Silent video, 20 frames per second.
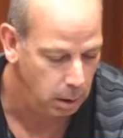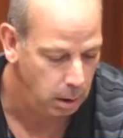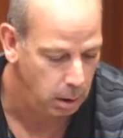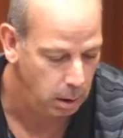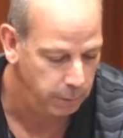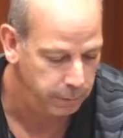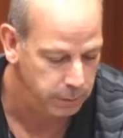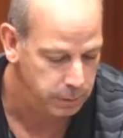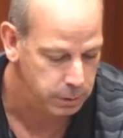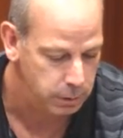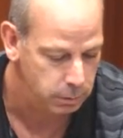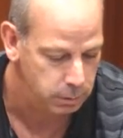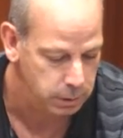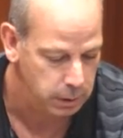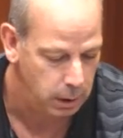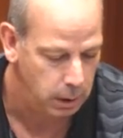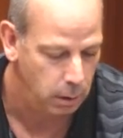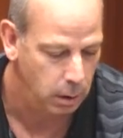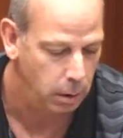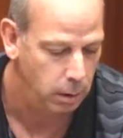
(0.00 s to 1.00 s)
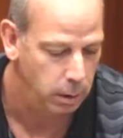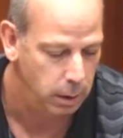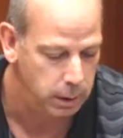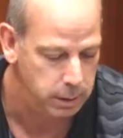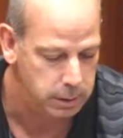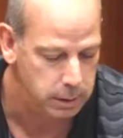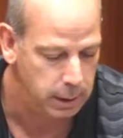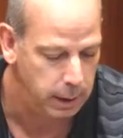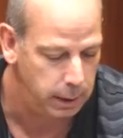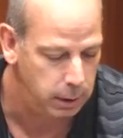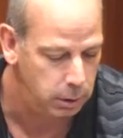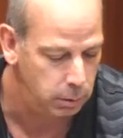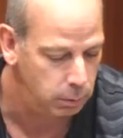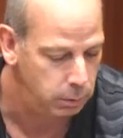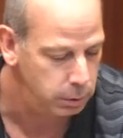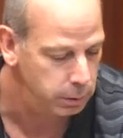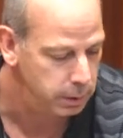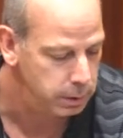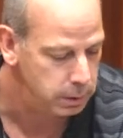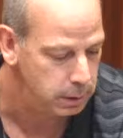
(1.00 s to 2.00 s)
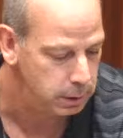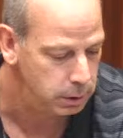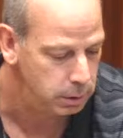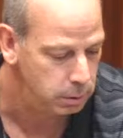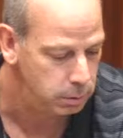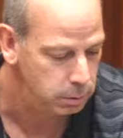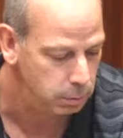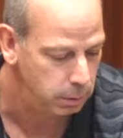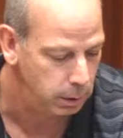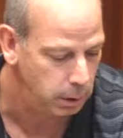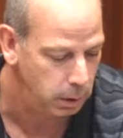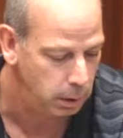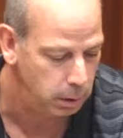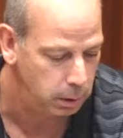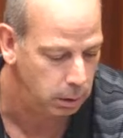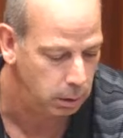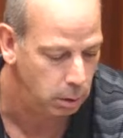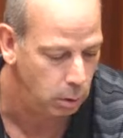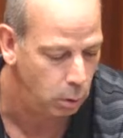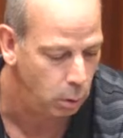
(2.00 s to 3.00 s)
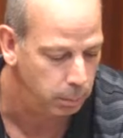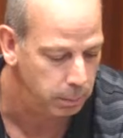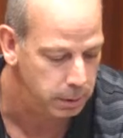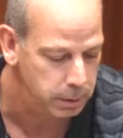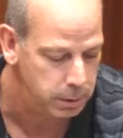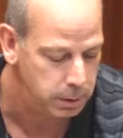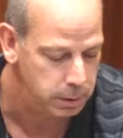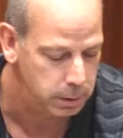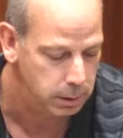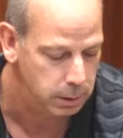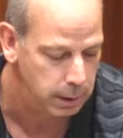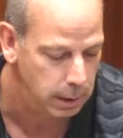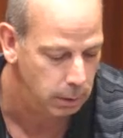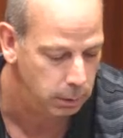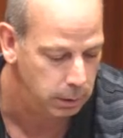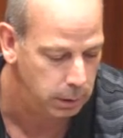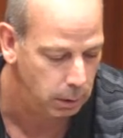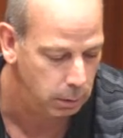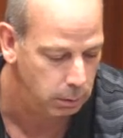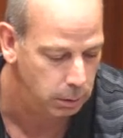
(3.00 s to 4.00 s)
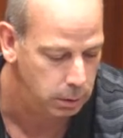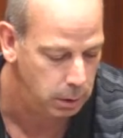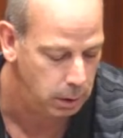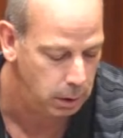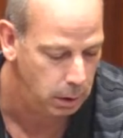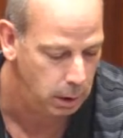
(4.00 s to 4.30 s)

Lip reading: officers that are assigned to address issues regarding the homelessness in downtown